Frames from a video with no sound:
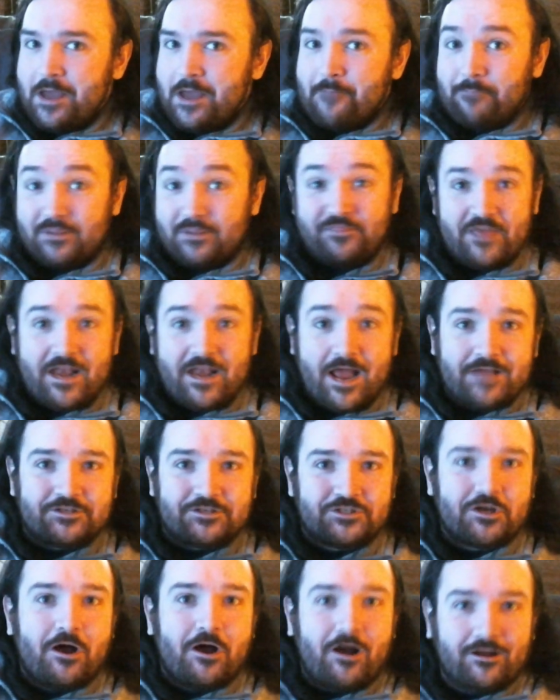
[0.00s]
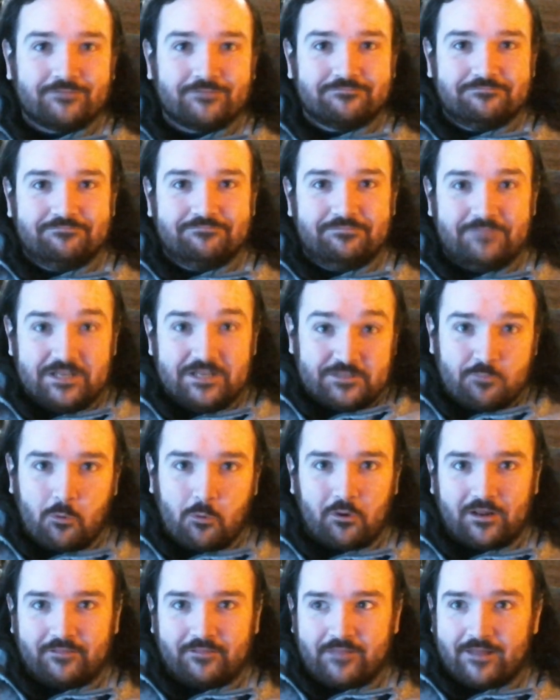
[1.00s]
but then I saw this
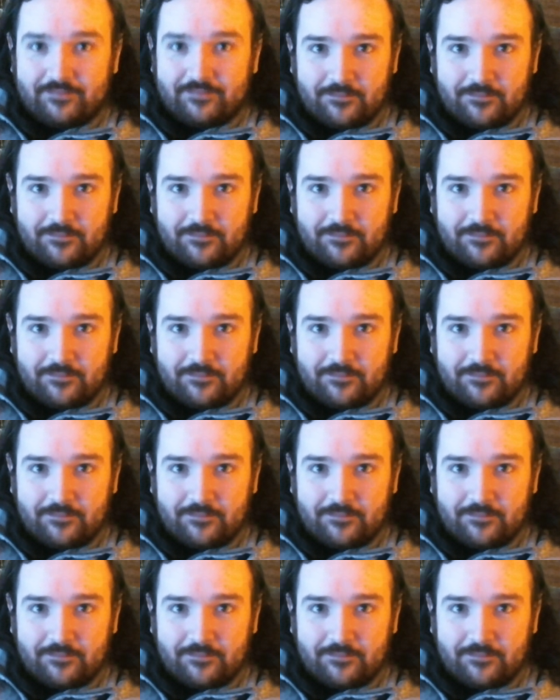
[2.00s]
morning that